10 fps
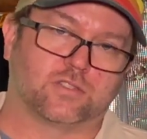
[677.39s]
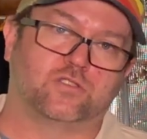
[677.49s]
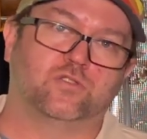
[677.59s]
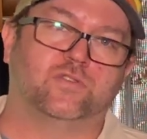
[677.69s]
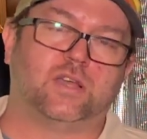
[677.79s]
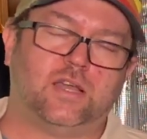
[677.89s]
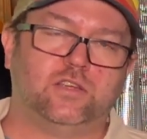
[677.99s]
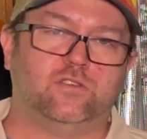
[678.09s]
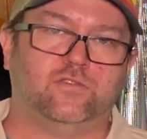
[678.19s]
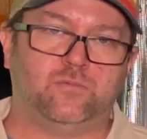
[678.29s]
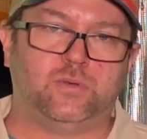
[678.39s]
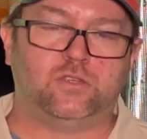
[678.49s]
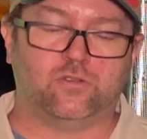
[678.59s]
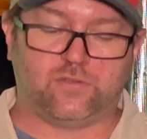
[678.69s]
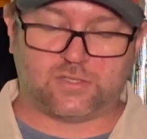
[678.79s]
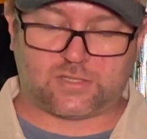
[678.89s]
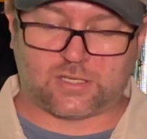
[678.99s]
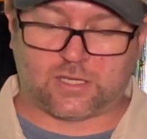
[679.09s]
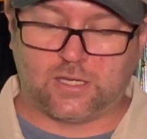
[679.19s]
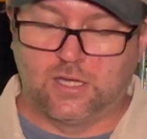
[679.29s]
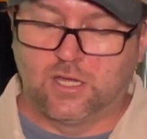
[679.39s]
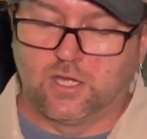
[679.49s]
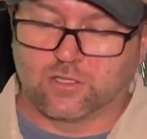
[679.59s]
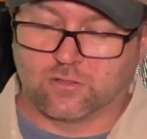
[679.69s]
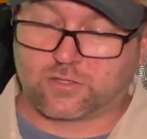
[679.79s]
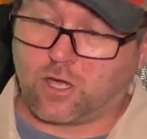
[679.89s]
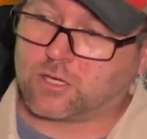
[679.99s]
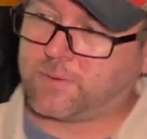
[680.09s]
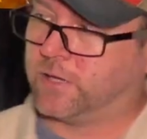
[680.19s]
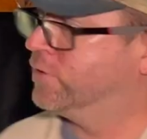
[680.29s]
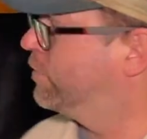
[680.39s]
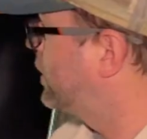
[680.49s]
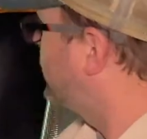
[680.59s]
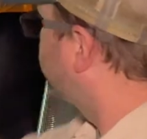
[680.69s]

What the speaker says: It's UVA, UVB, UVC. So let's talk about UV.